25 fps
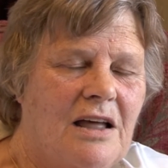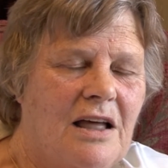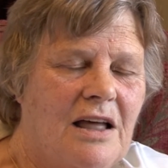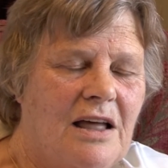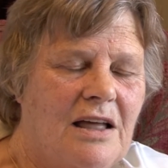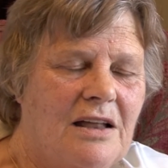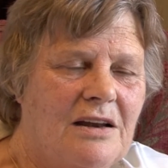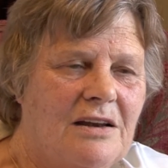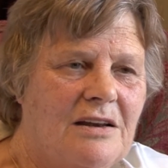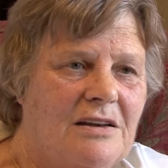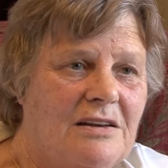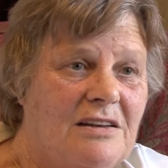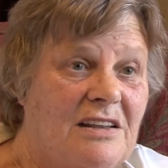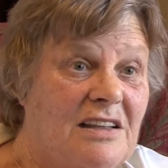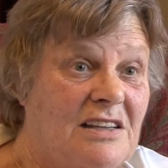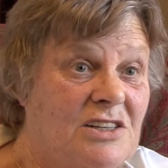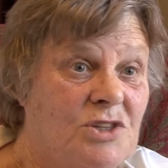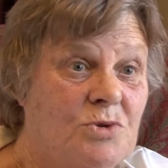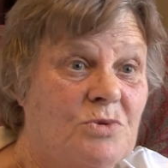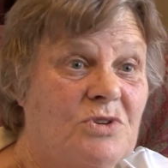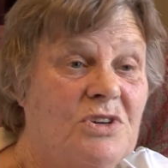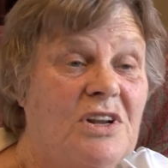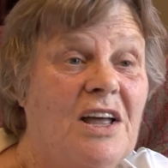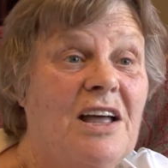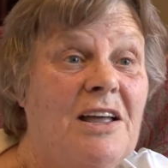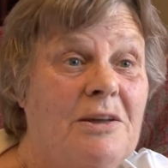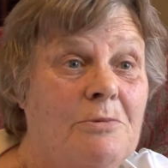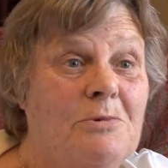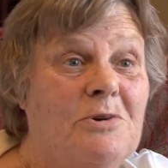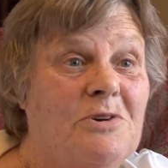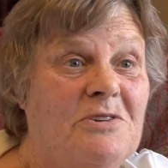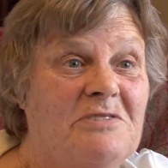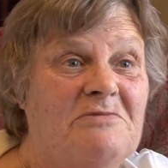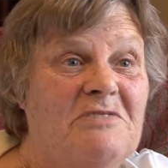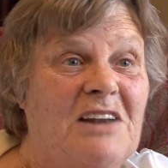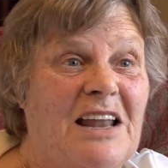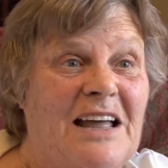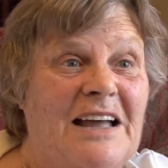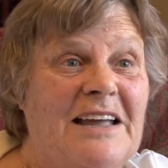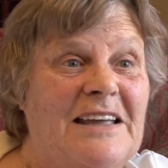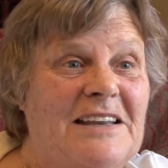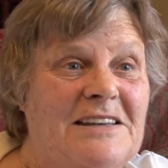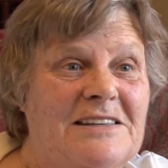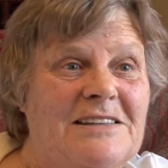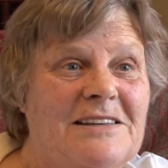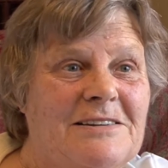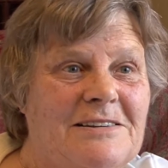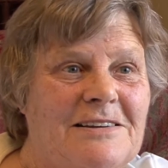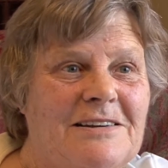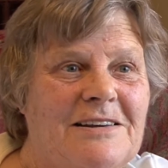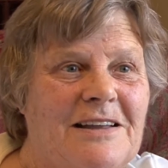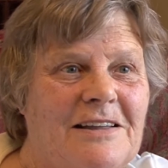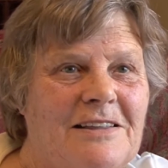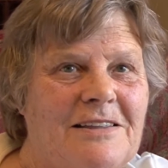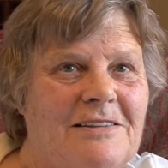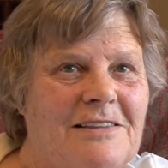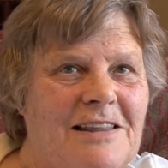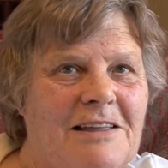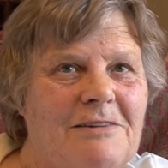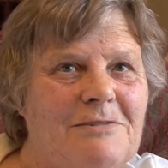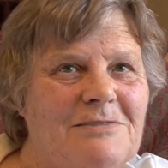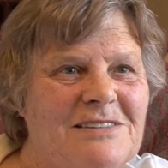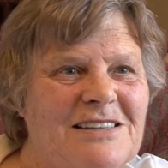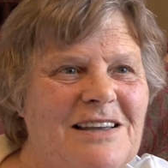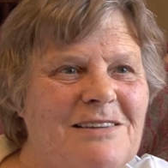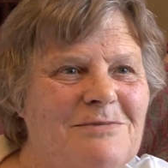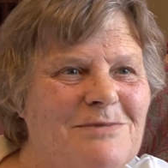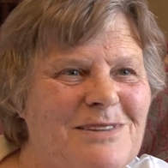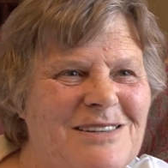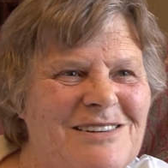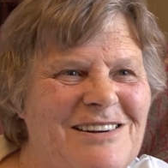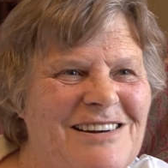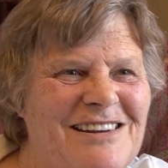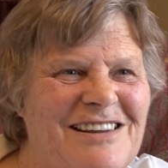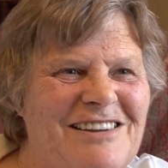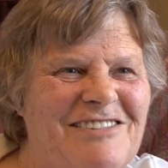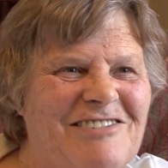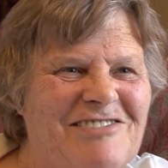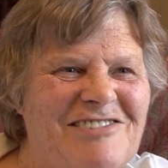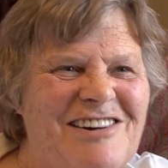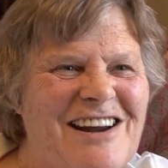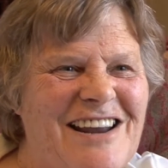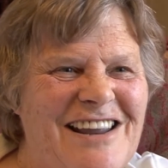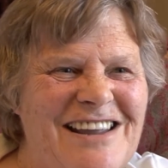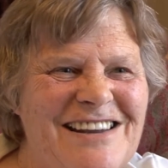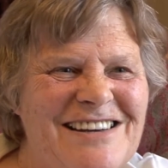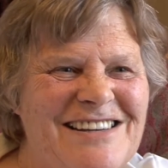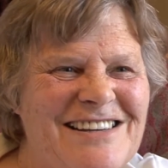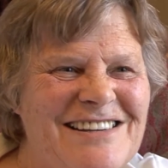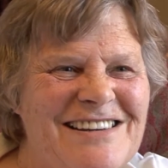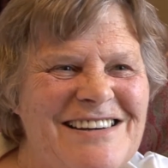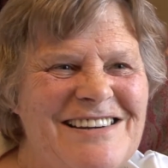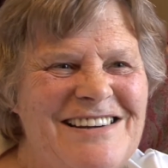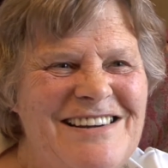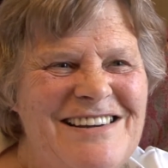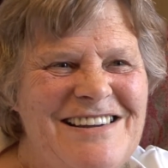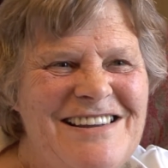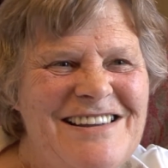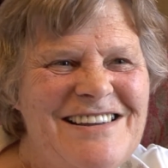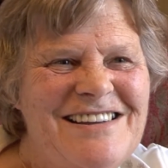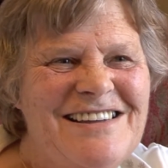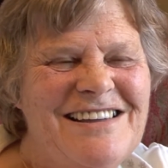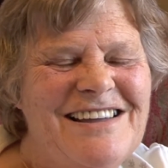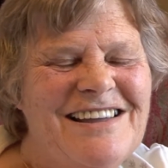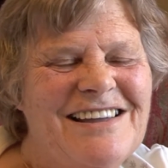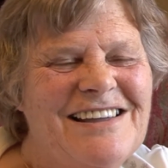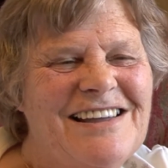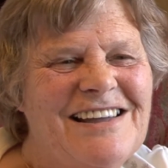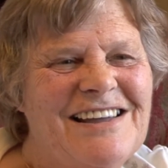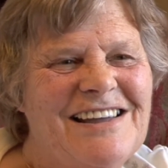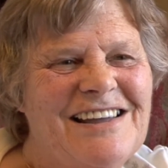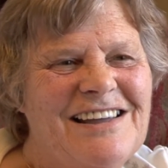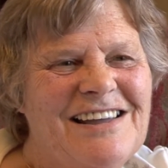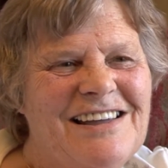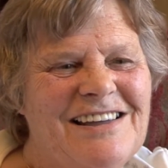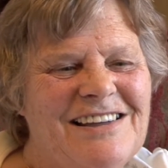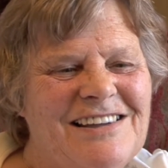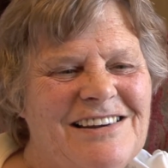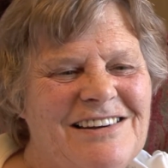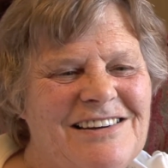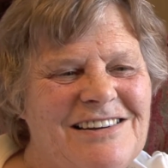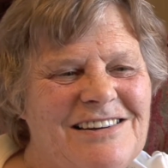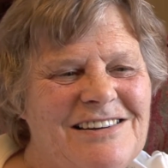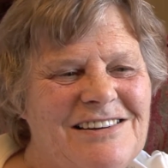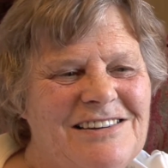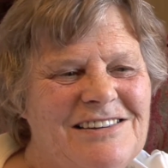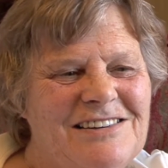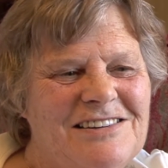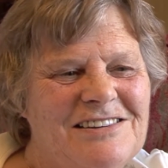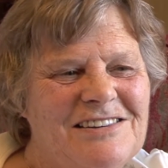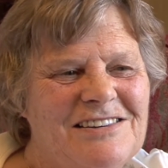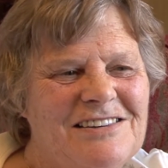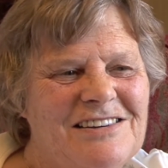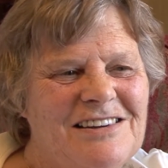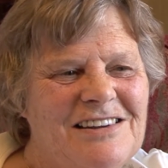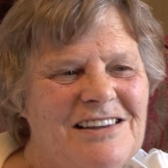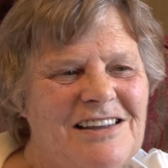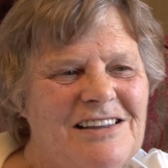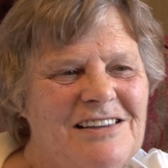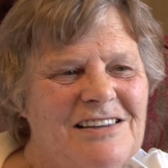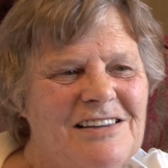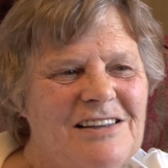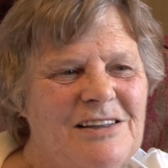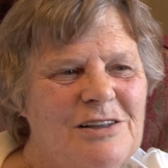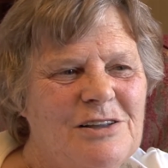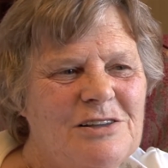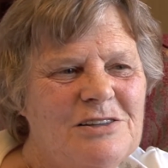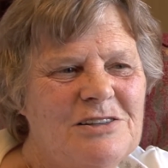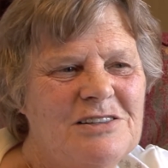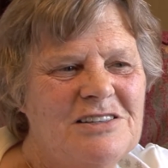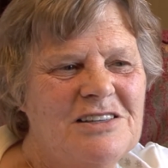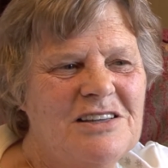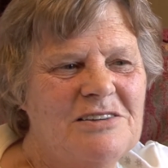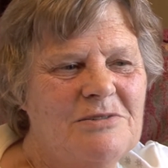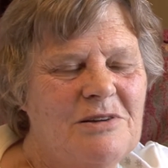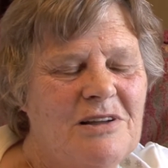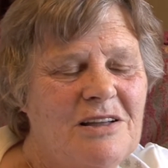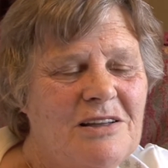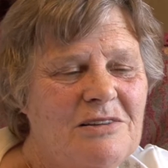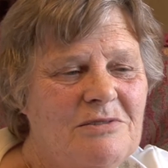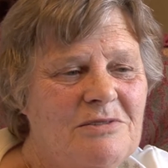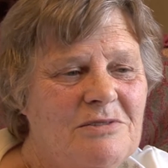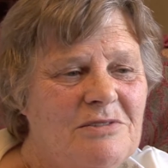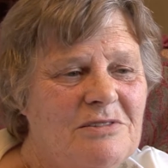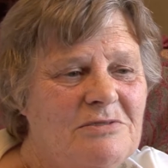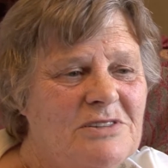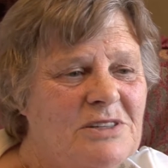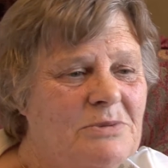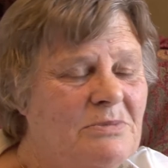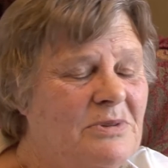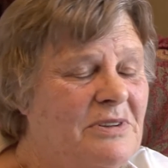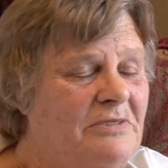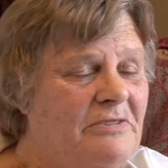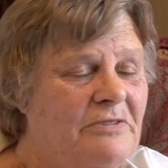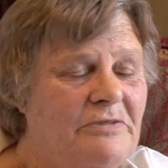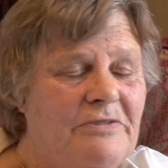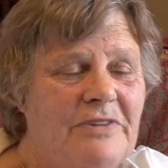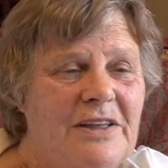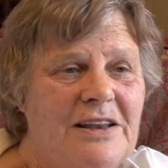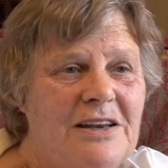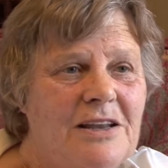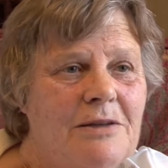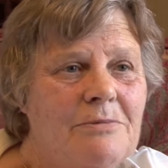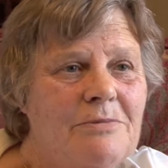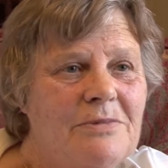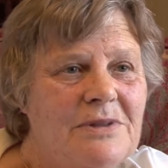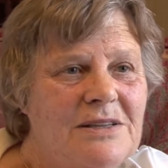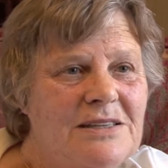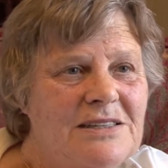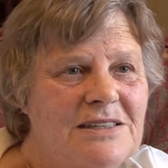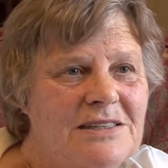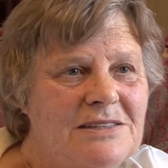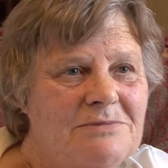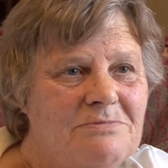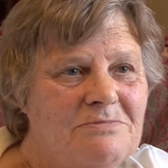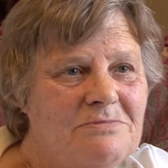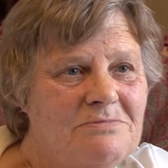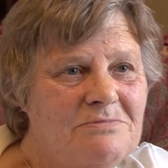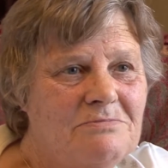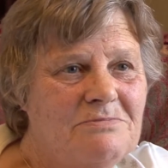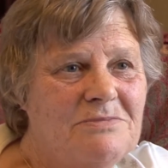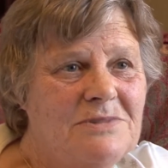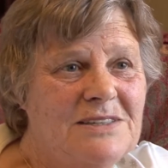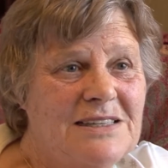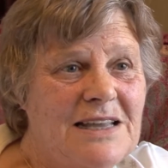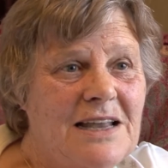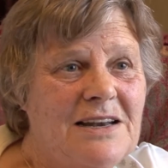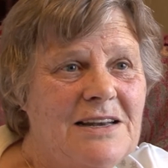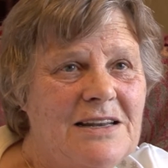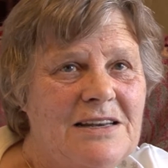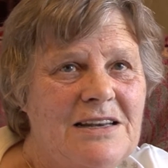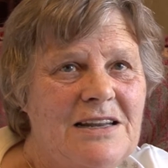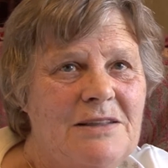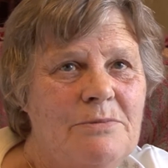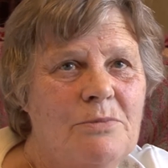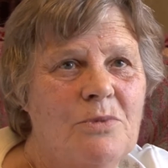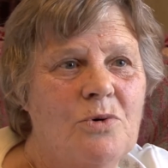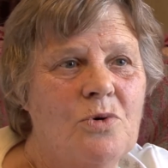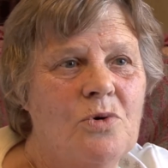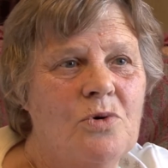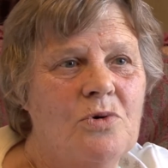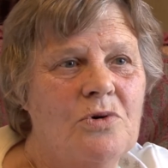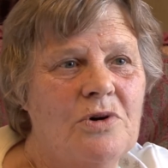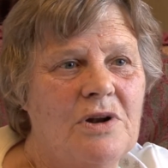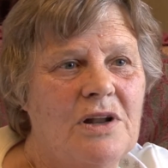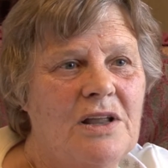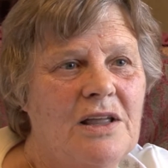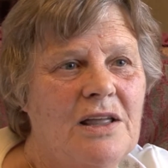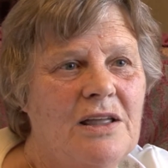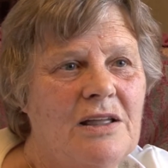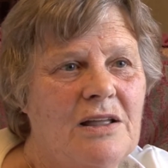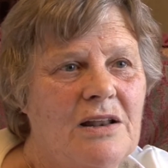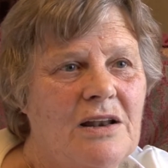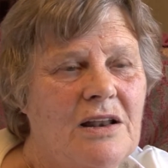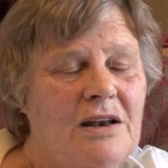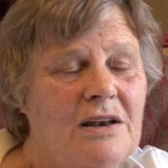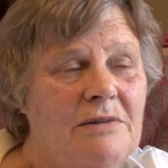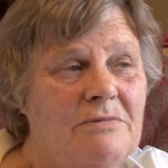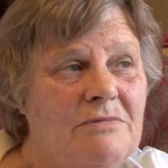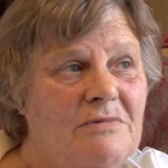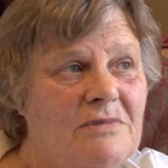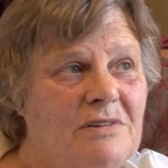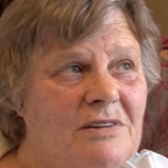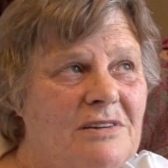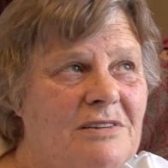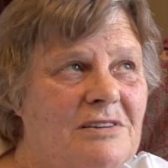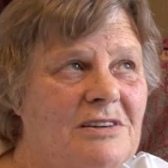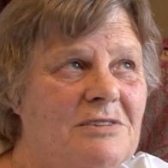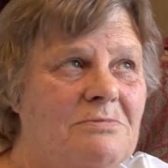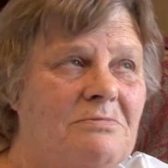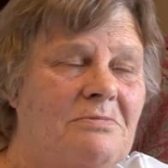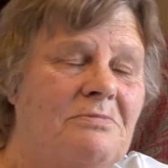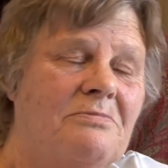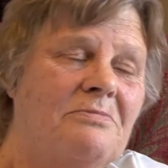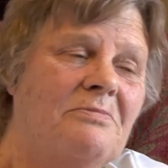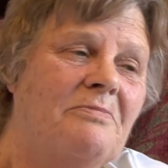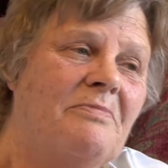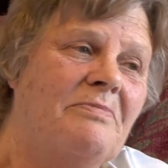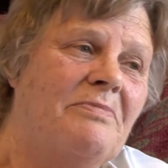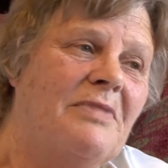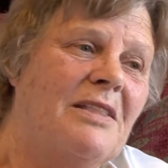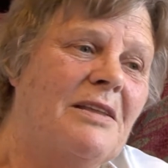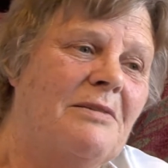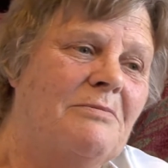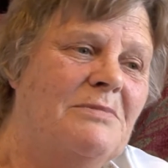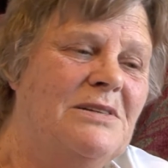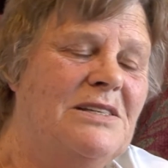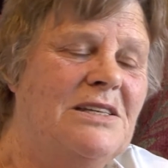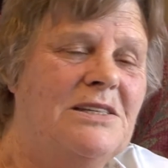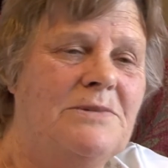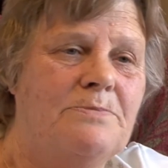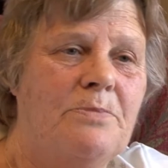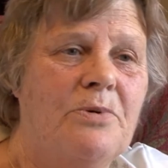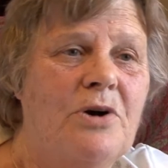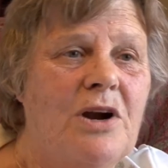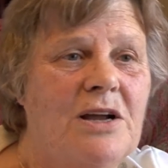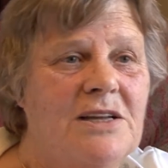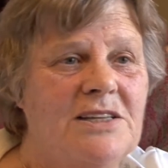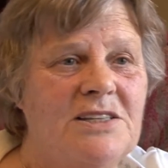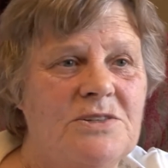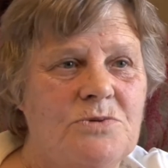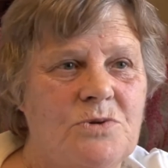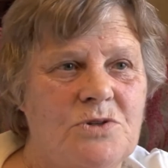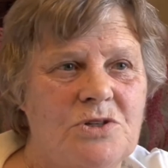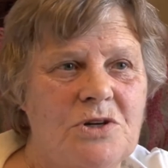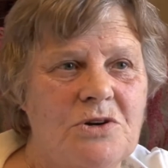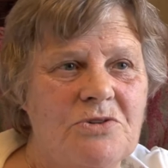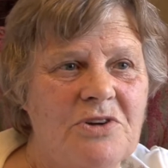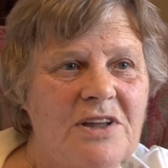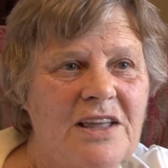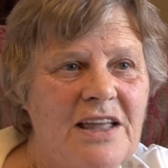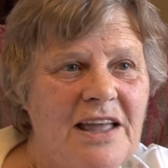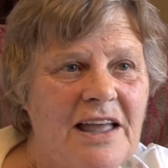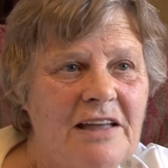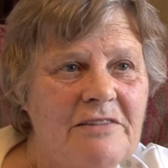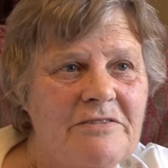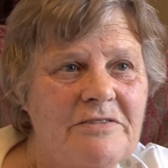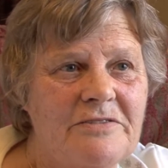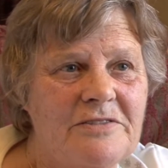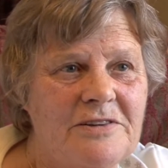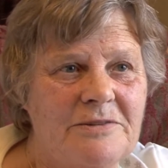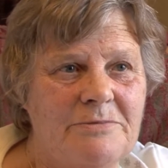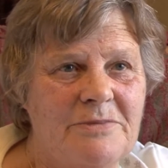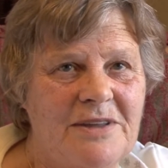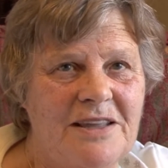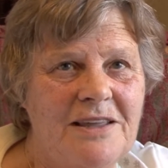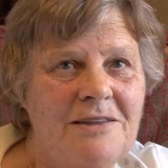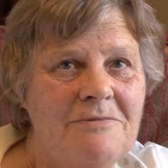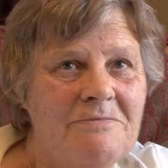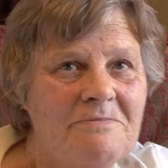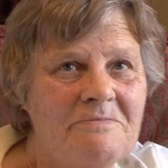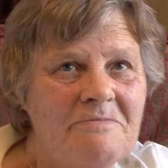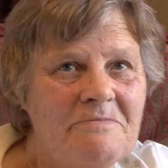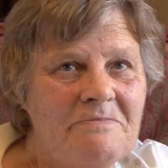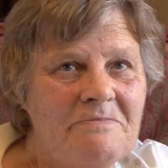And that's what I would have liked. That was absolutely great. And so I was a bit fed up this Saturday morning, and Mrs. Price was looking after me.